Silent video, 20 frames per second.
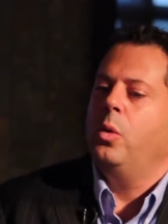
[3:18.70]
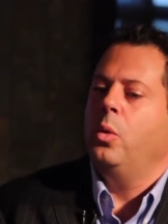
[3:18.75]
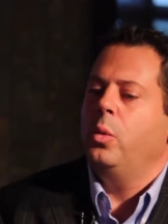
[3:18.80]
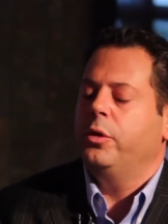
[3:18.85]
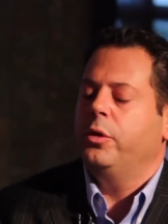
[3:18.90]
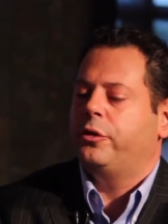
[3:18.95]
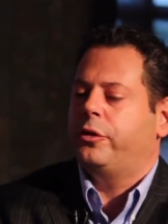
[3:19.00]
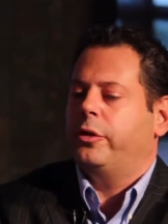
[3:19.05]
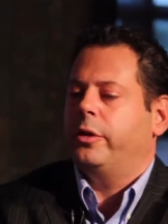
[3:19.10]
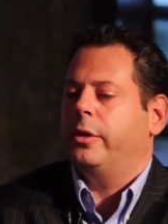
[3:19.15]
who
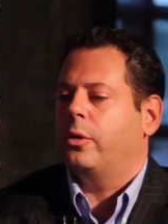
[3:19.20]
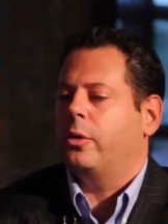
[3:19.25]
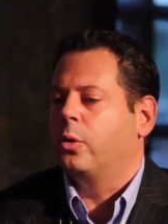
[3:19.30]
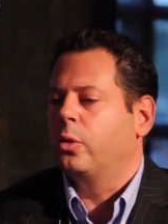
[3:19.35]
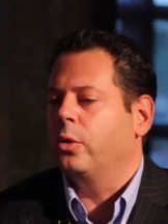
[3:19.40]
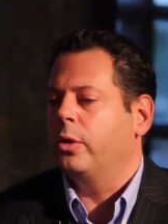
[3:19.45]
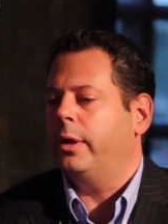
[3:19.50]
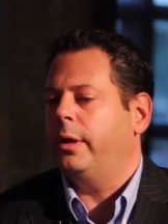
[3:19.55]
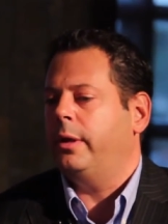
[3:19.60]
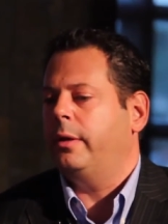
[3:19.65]
was an
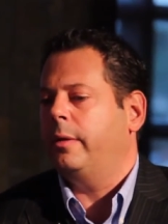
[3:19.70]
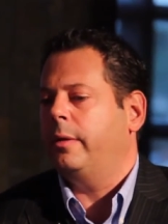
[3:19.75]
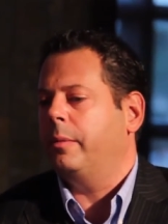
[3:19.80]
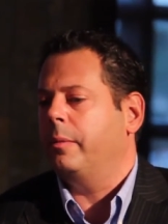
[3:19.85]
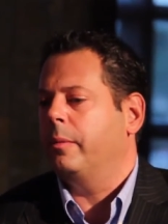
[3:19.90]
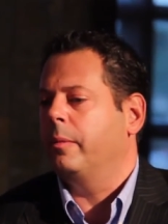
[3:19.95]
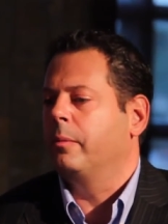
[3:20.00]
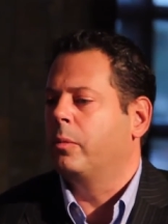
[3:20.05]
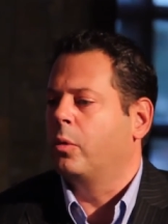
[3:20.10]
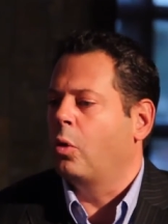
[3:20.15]
early
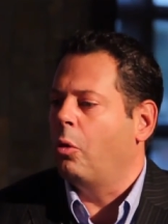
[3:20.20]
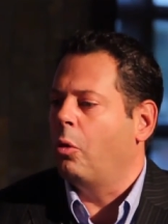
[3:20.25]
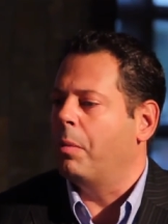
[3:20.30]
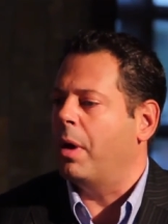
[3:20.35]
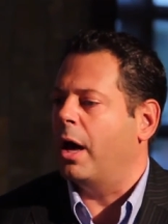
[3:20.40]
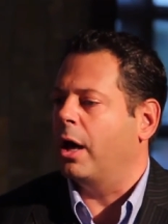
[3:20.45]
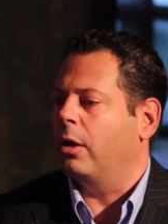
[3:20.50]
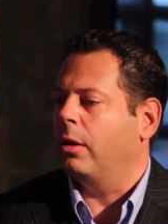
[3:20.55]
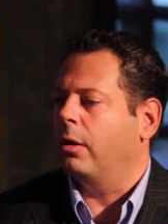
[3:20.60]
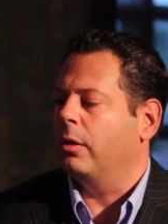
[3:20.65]
role
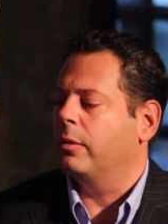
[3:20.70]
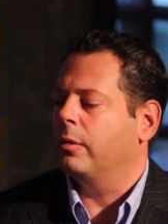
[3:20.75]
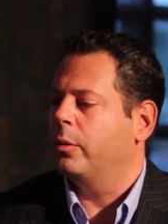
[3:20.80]
model?